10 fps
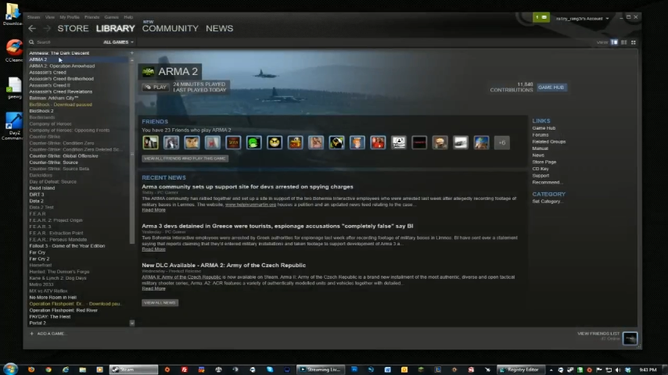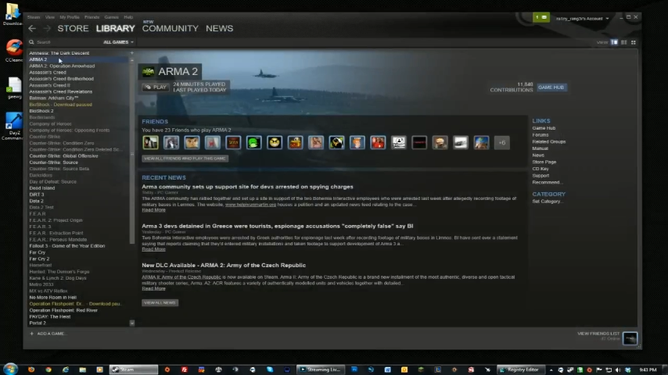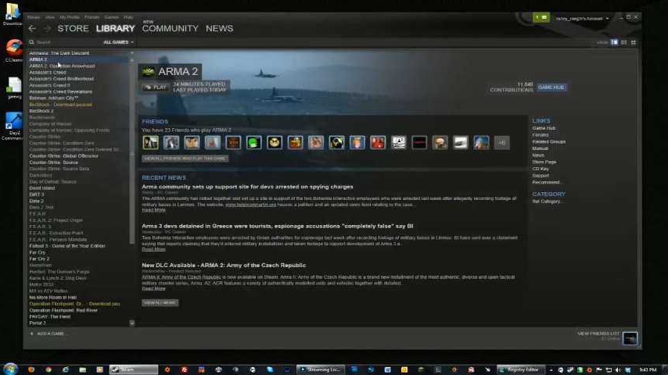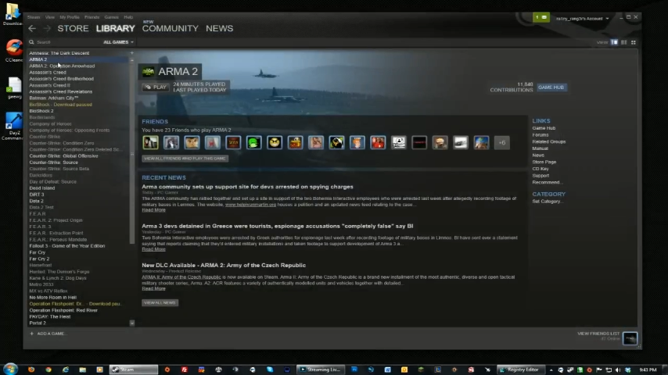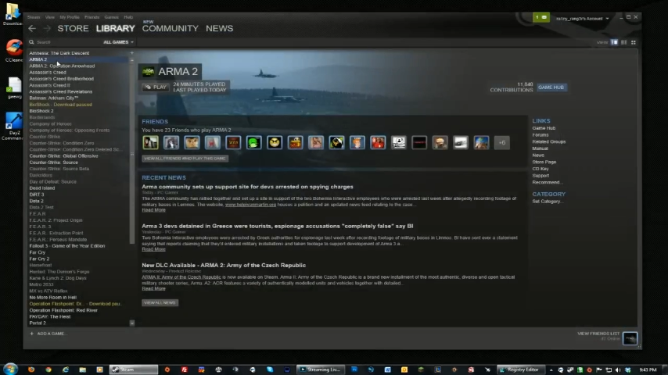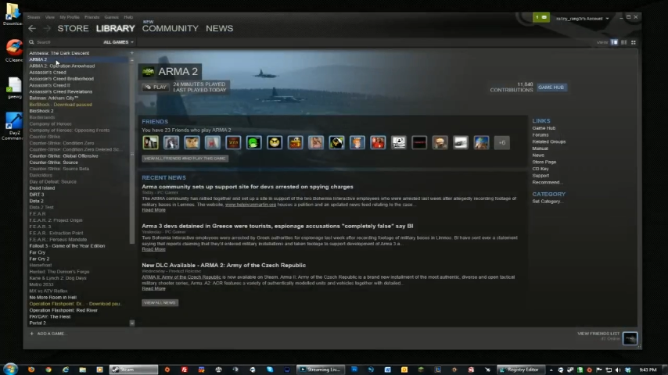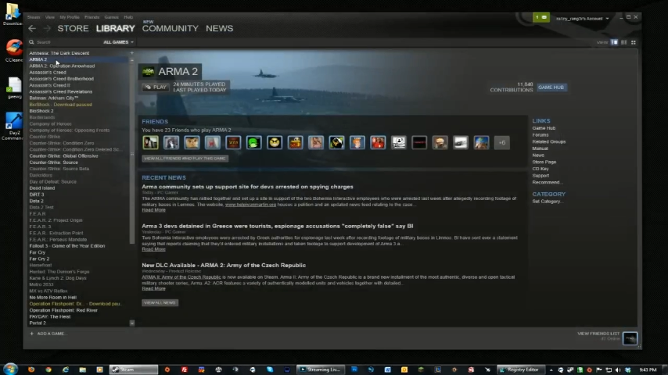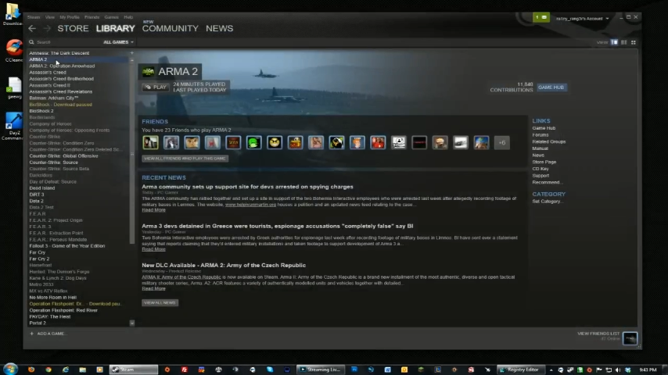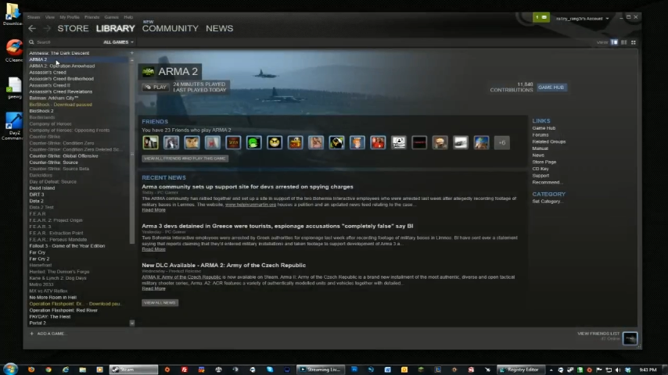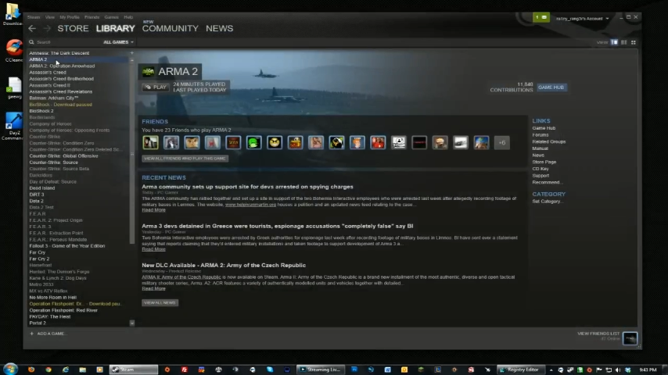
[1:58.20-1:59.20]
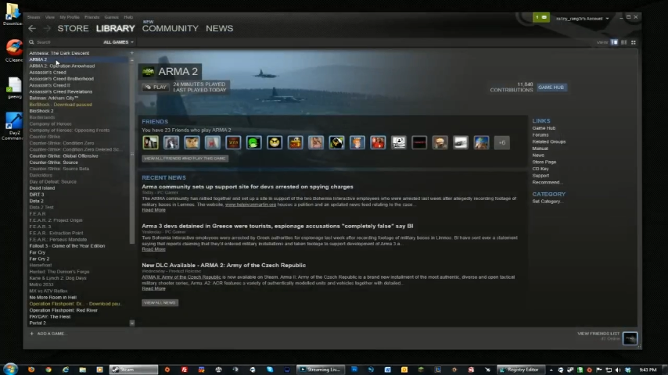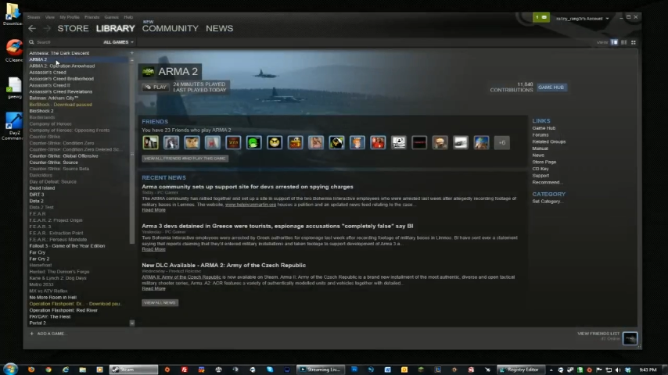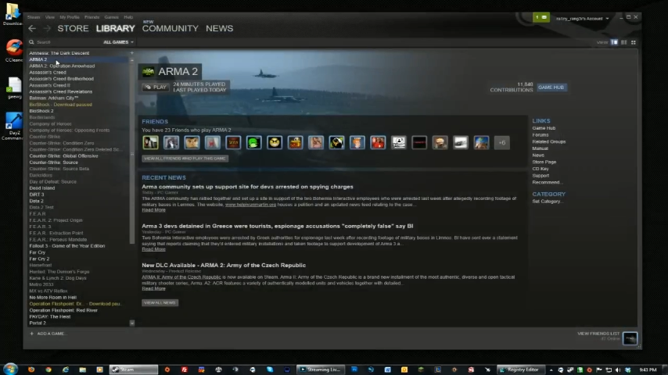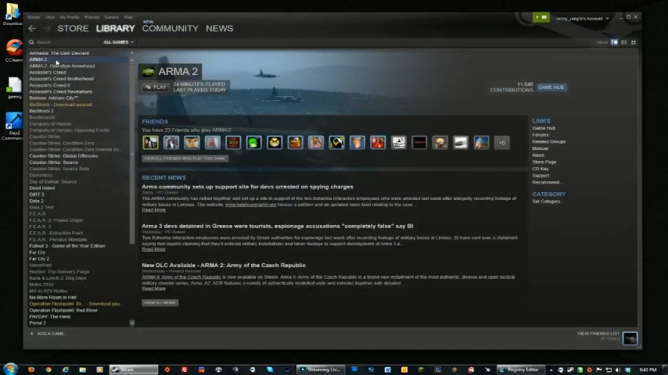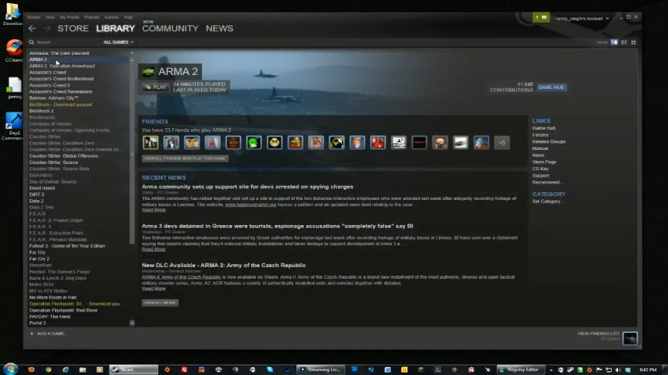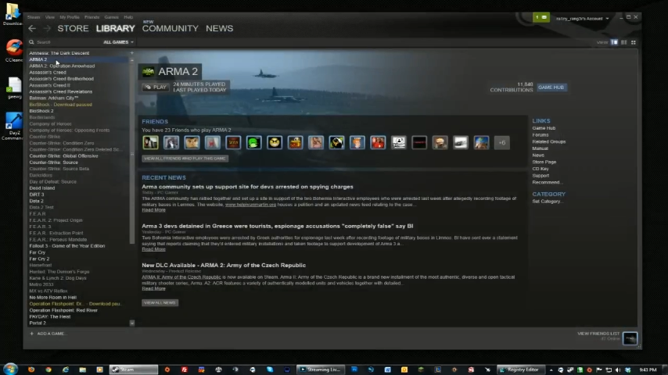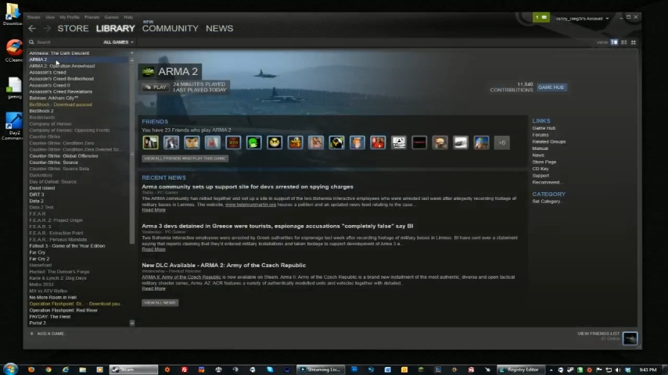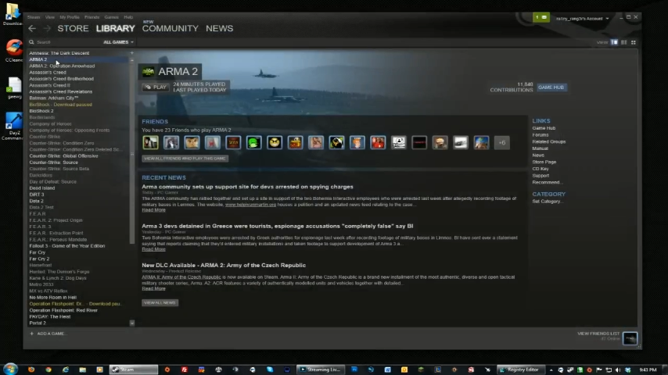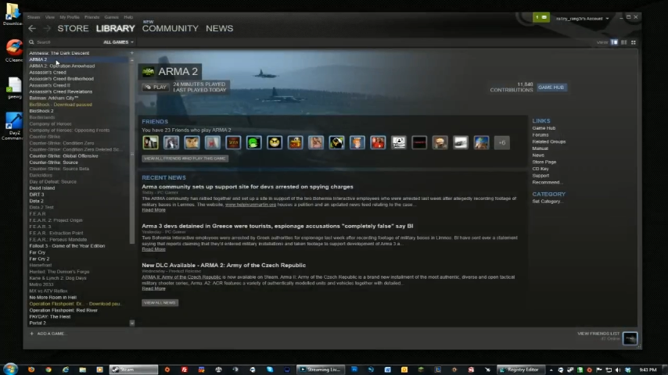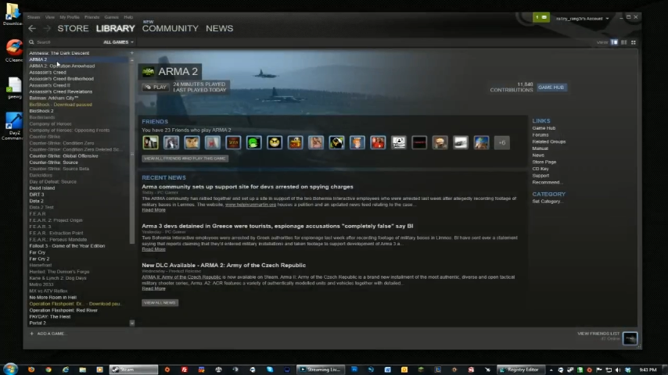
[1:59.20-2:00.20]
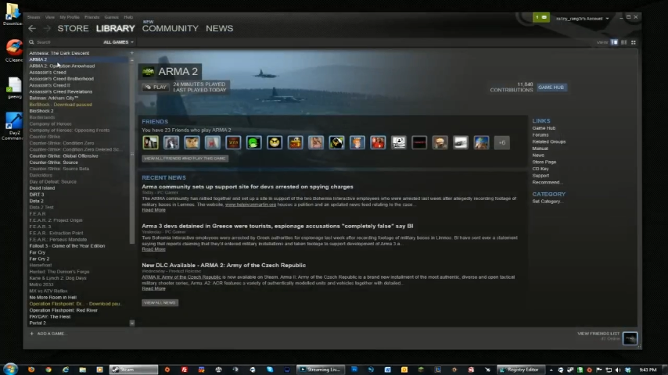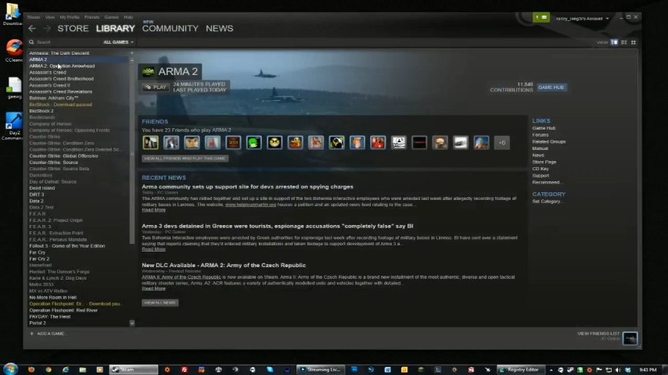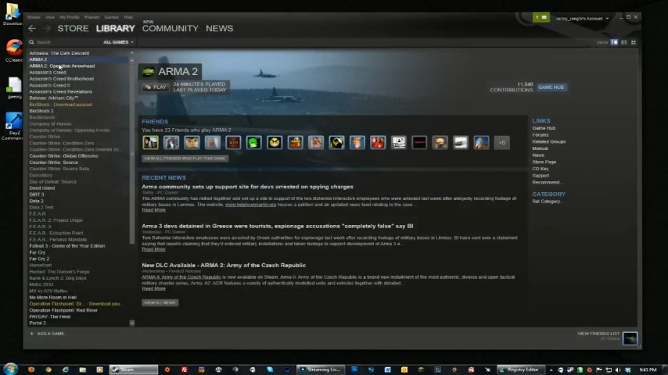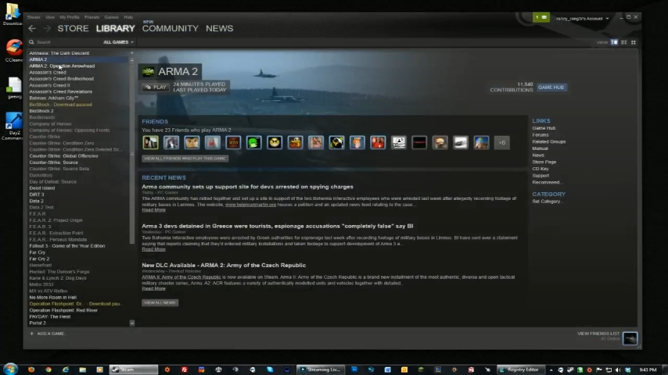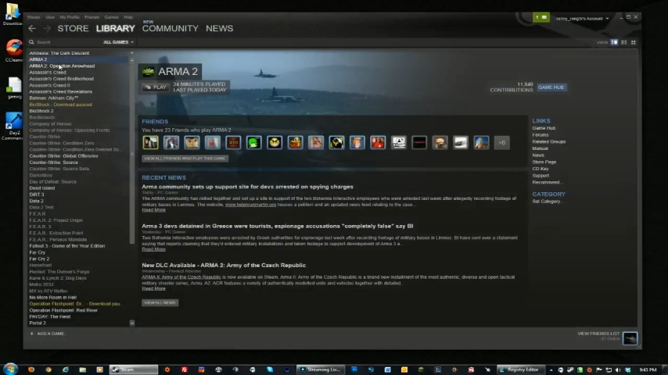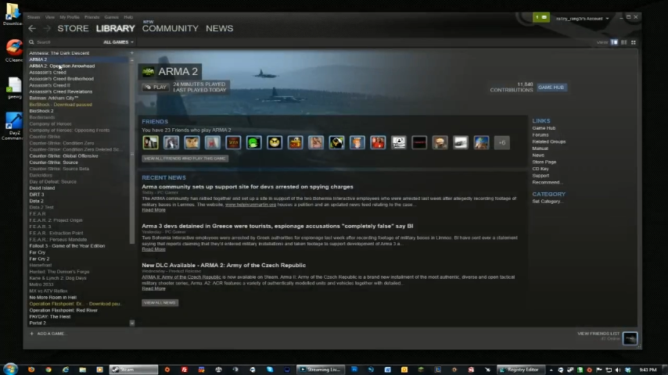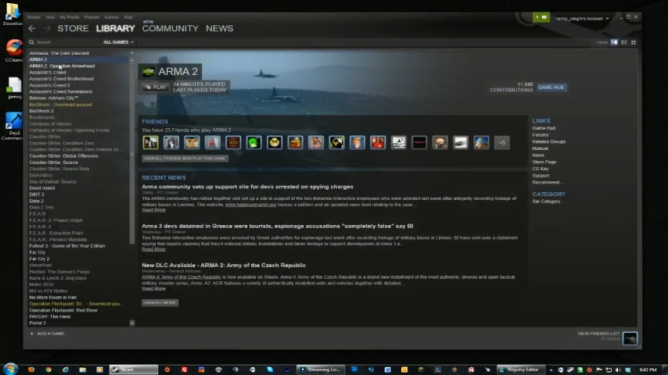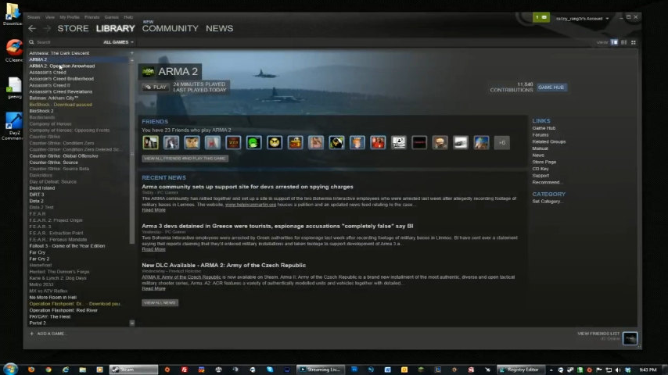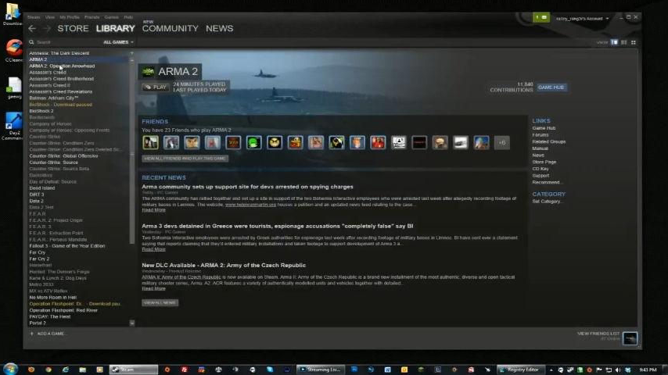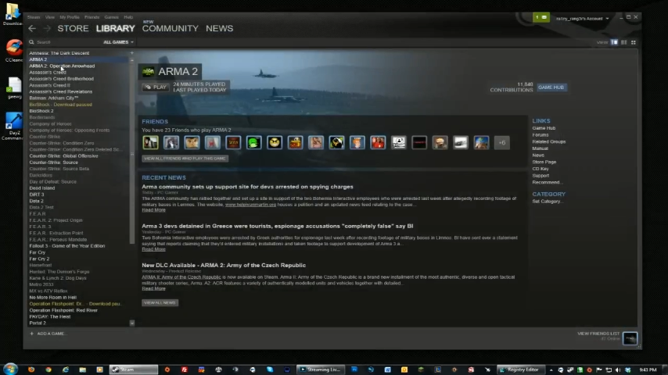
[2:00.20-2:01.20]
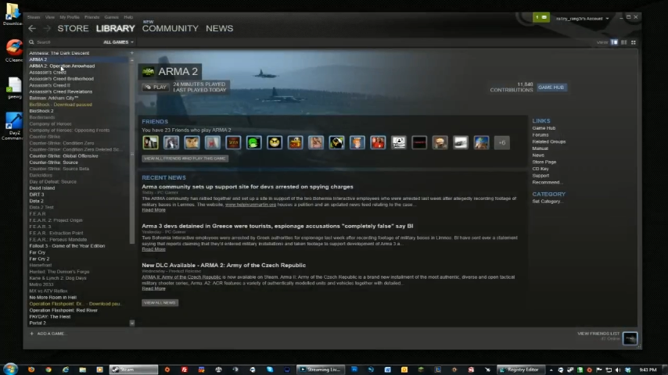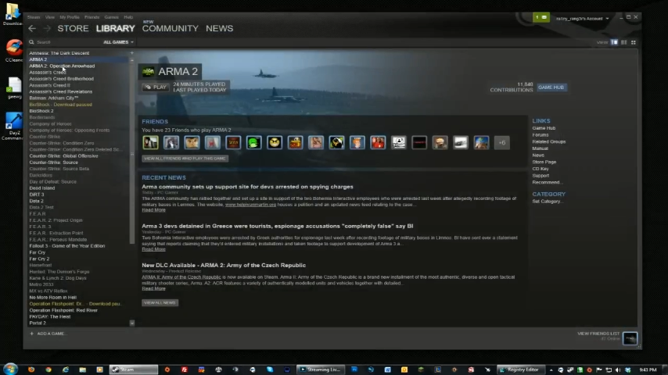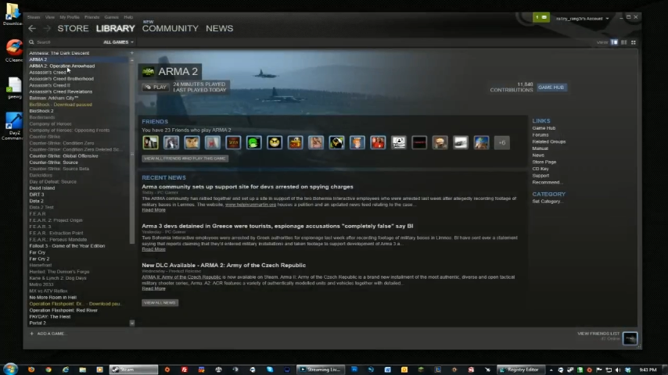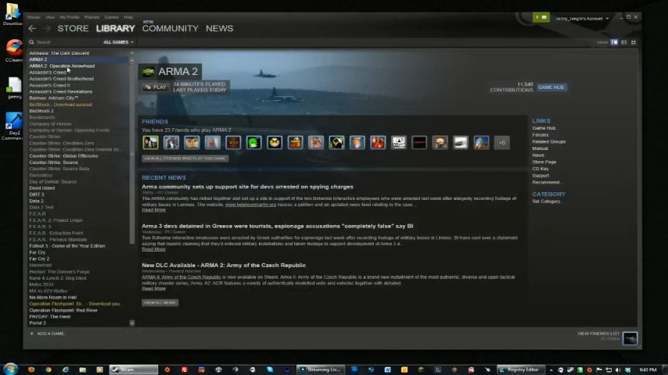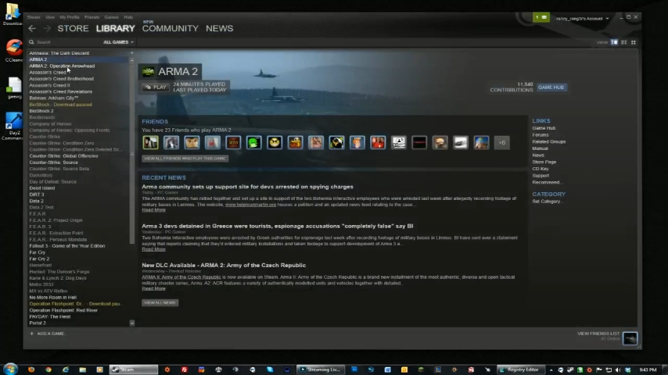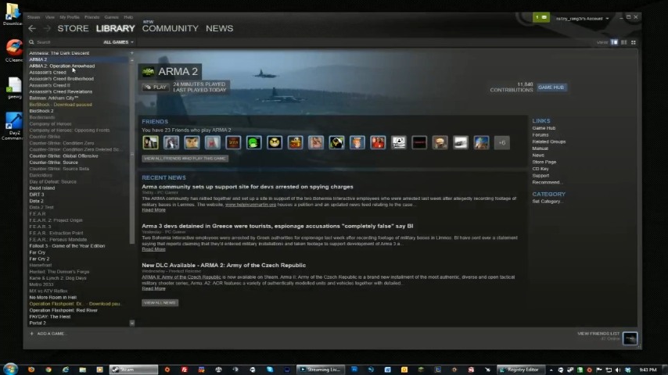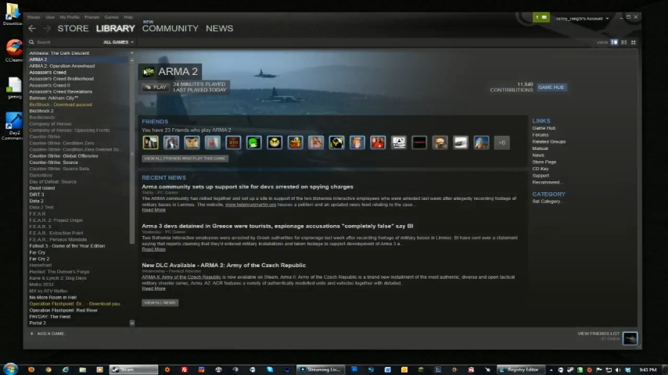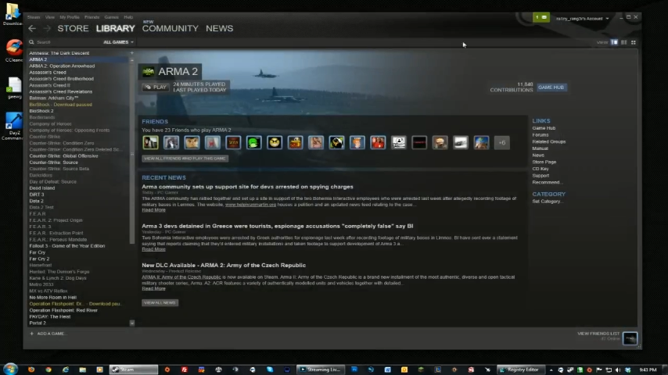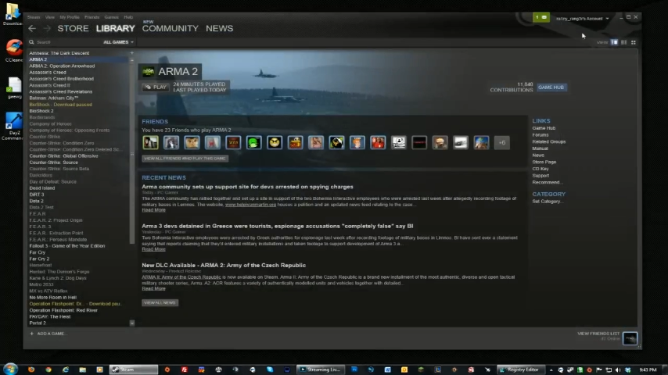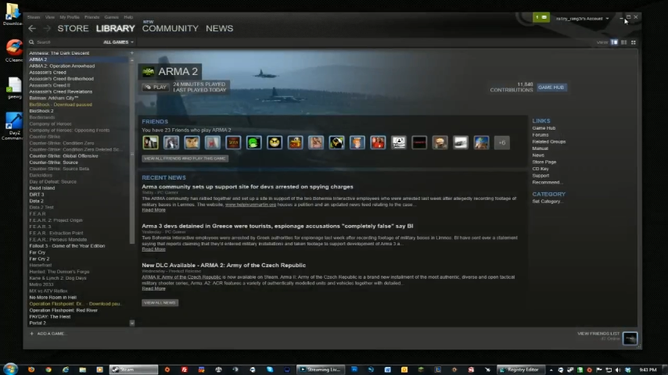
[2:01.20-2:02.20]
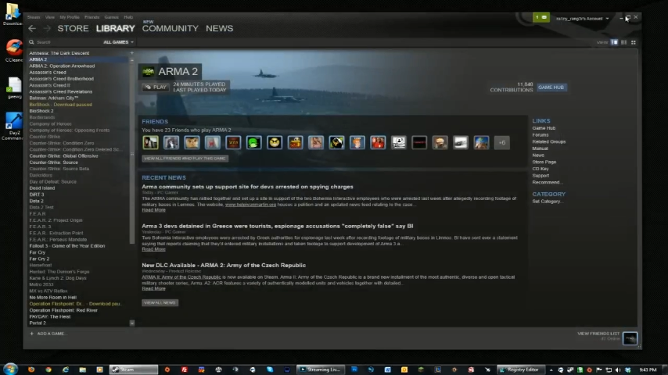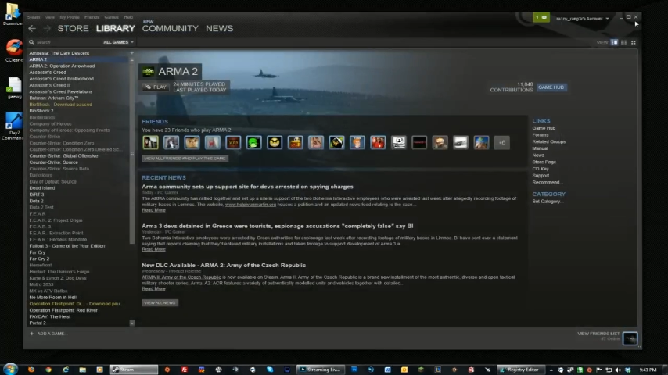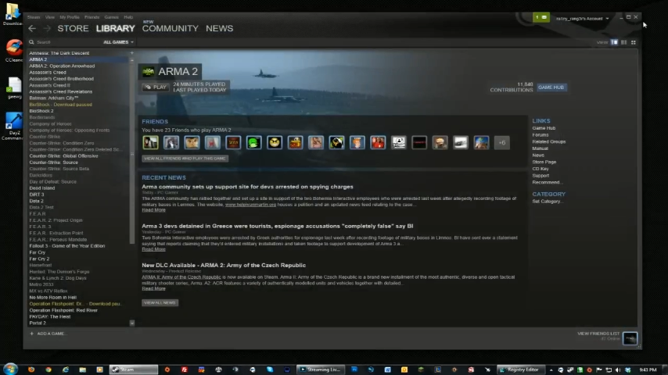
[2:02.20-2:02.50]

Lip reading: No face is visible, so there are no lips to read.